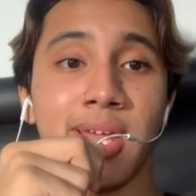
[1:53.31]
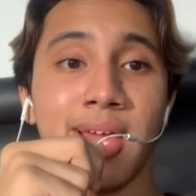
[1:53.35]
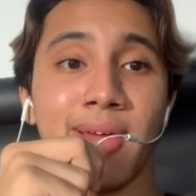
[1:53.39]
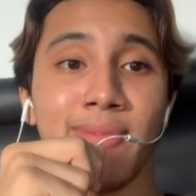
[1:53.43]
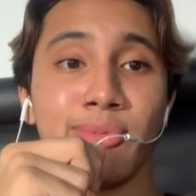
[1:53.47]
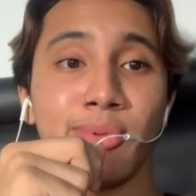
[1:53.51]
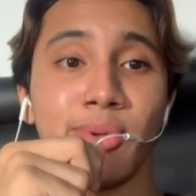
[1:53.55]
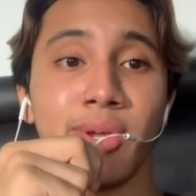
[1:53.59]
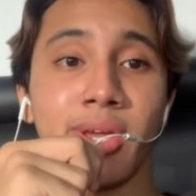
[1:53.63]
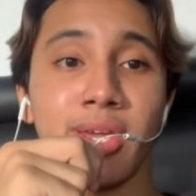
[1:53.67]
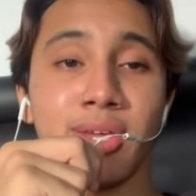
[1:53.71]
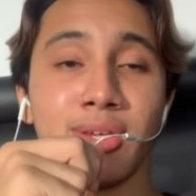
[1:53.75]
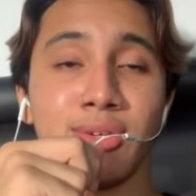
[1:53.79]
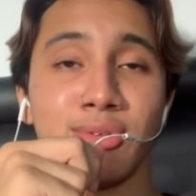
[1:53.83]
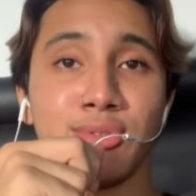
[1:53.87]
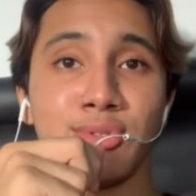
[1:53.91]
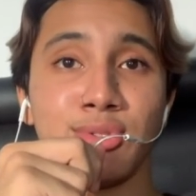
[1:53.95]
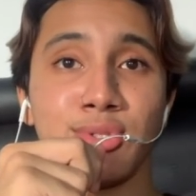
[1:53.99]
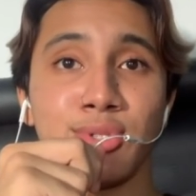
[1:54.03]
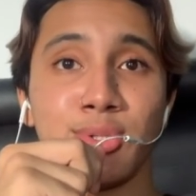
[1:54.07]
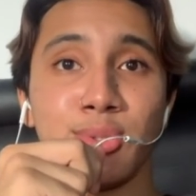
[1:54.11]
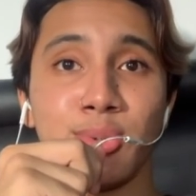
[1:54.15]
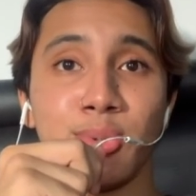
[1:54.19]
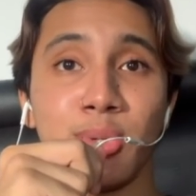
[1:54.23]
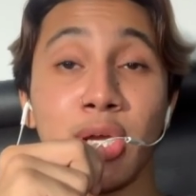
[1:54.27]
I have to get
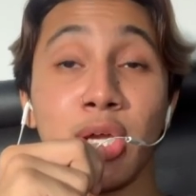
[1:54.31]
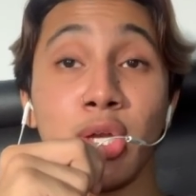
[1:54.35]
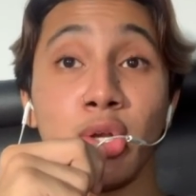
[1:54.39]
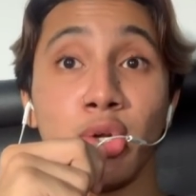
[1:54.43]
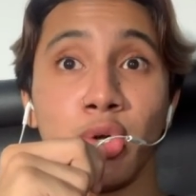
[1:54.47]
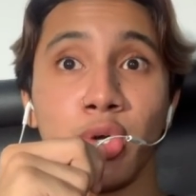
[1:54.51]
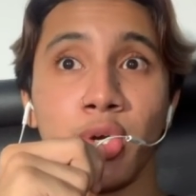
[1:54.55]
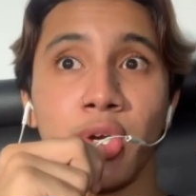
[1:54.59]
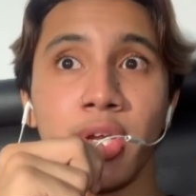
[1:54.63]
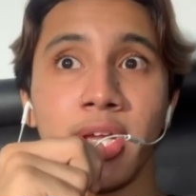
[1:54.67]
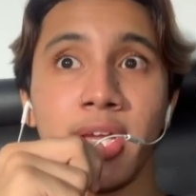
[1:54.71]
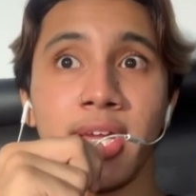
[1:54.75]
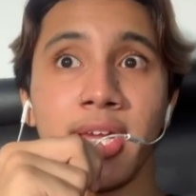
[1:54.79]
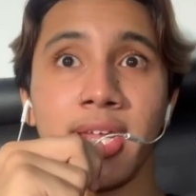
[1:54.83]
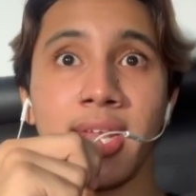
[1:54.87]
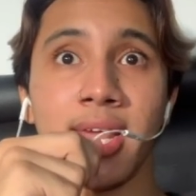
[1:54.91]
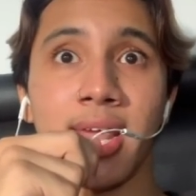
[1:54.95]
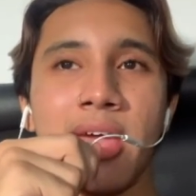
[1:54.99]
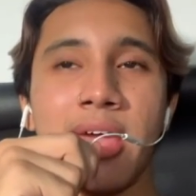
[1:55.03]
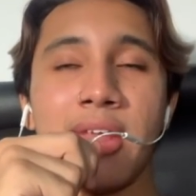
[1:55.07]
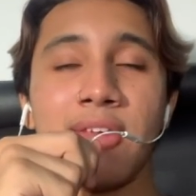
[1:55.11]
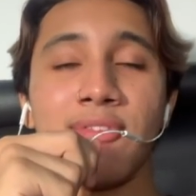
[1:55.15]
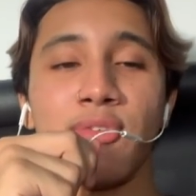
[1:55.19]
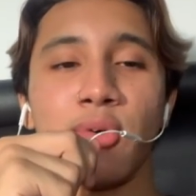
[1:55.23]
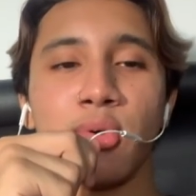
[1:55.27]
used to ignoring it
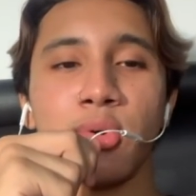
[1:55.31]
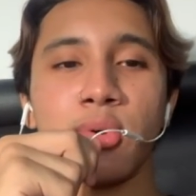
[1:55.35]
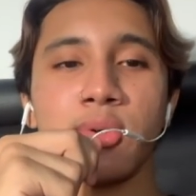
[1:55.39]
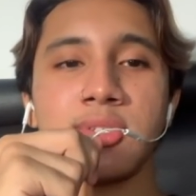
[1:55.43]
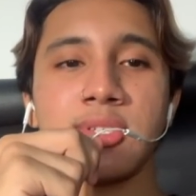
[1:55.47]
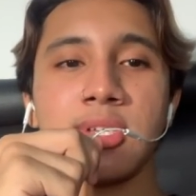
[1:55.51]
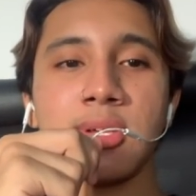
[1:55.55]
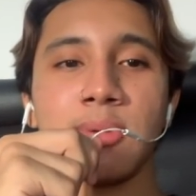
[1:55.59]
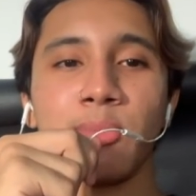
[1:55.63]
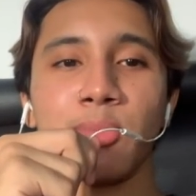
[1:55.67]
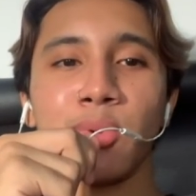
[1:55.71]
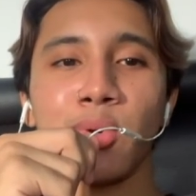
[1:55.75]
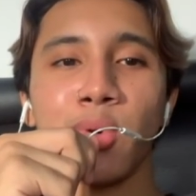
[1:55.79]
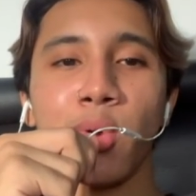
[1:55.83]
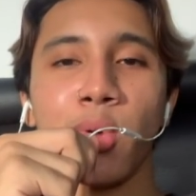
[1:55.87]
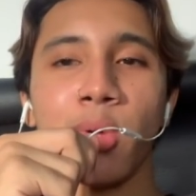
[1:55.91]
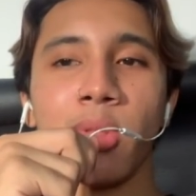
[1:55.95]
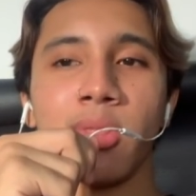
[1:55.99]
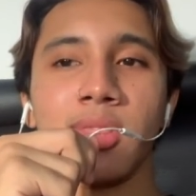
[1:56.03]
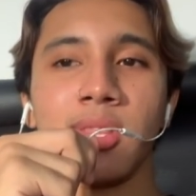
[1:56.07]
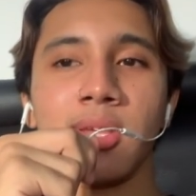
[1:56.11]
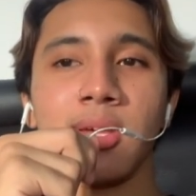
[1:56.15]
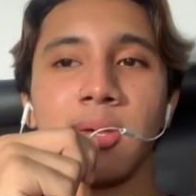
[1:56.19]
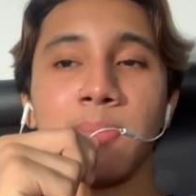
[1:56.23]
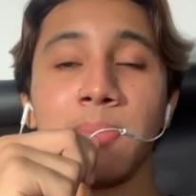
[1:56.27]
and focusing more
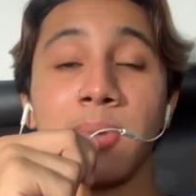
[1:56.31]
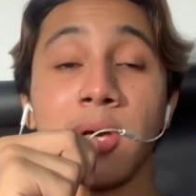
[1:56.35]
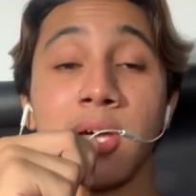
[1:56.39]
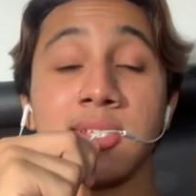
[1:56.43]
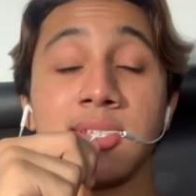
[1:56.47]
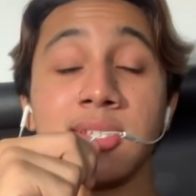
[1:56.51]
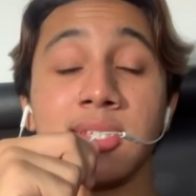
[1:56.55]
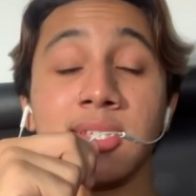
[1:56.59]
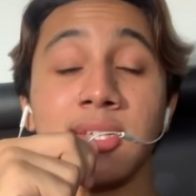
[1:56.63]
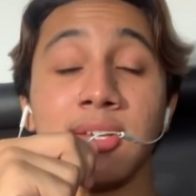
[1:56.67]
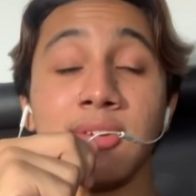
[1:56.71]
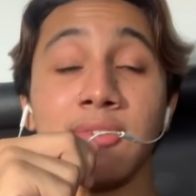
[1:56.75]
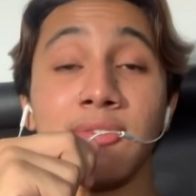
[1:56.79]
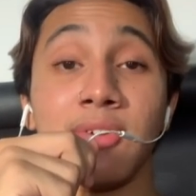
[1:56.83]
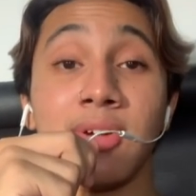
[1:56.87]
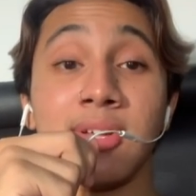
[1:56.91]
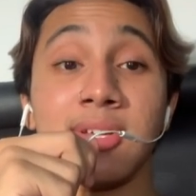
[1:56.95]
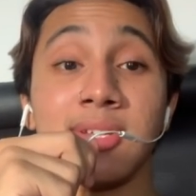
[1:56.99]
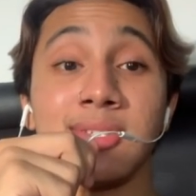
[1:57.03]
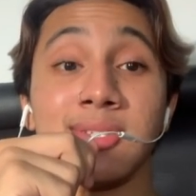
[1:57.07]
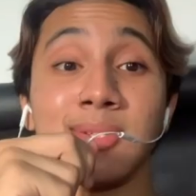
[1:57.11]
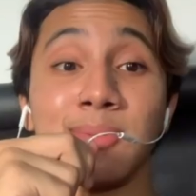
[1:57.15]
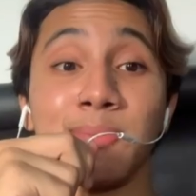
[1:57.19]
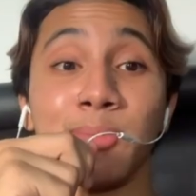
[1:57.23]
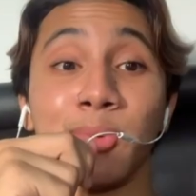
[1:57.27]
on the positive
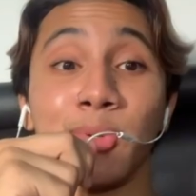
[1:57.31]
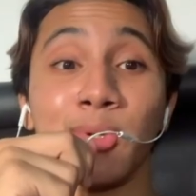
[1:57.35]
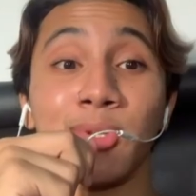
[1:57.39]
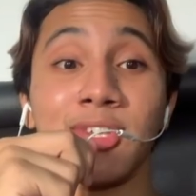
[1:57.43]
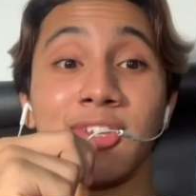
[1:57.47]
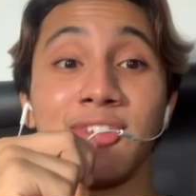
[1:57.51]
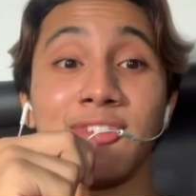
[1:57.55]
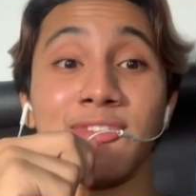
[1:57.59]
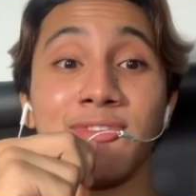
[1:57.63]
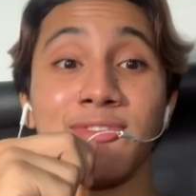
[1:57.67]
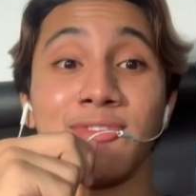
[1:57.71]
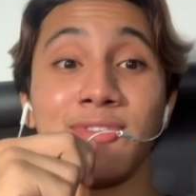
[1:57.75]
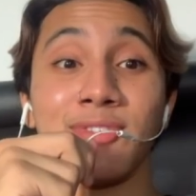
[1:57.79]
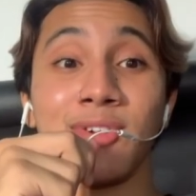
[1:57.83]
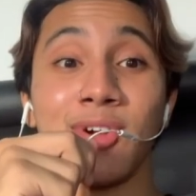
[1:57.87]
and the supportive